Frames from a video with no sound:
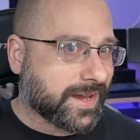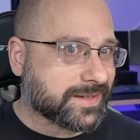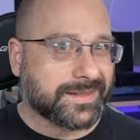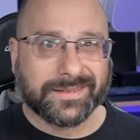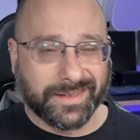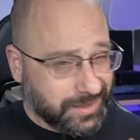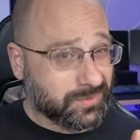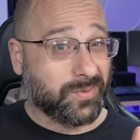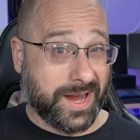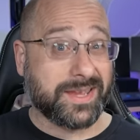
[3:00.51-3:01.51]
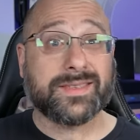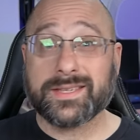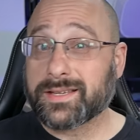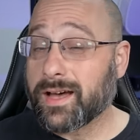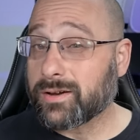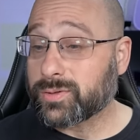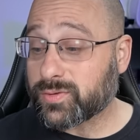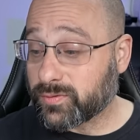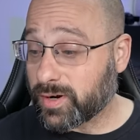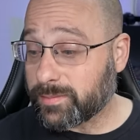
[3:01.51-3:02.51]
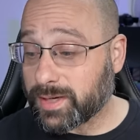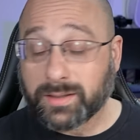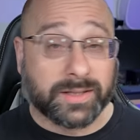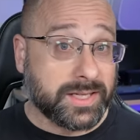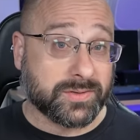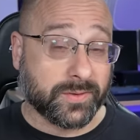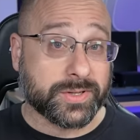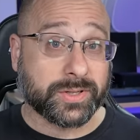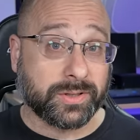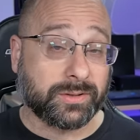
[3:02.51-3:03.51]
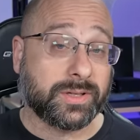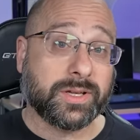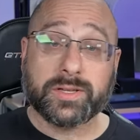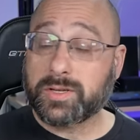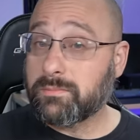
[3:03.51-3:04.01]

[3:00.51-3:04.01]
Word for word: fact, let's rank these goggles from least versatile